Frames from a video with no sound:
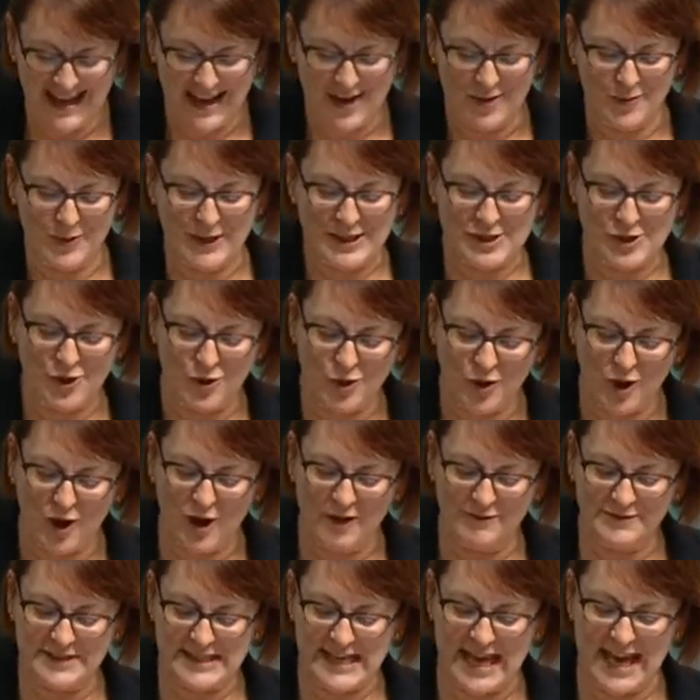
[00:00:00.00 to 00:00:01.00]
we took
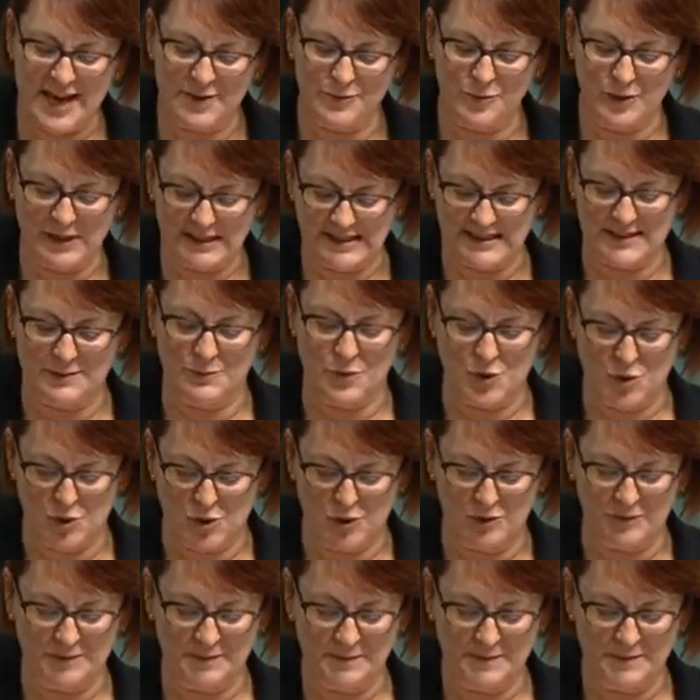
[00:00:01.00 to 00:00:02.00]
off down Windsor
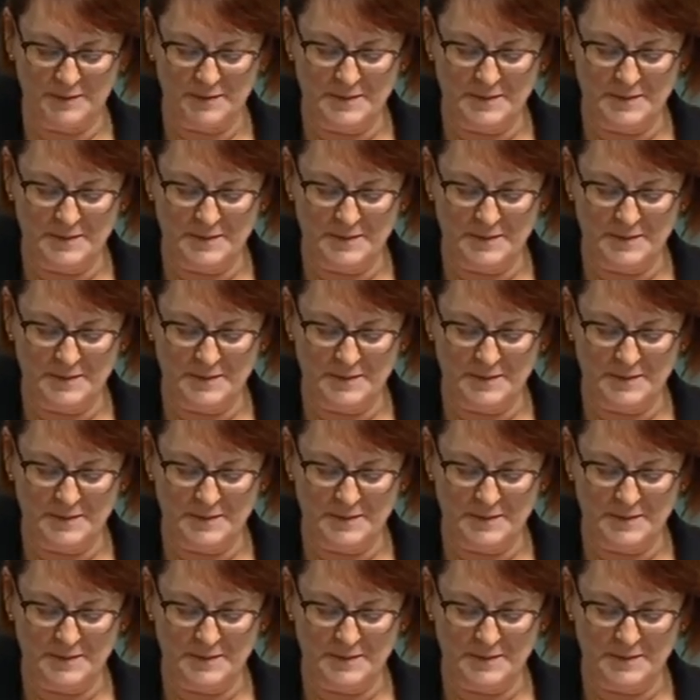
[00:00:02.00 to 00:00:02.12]
Mall.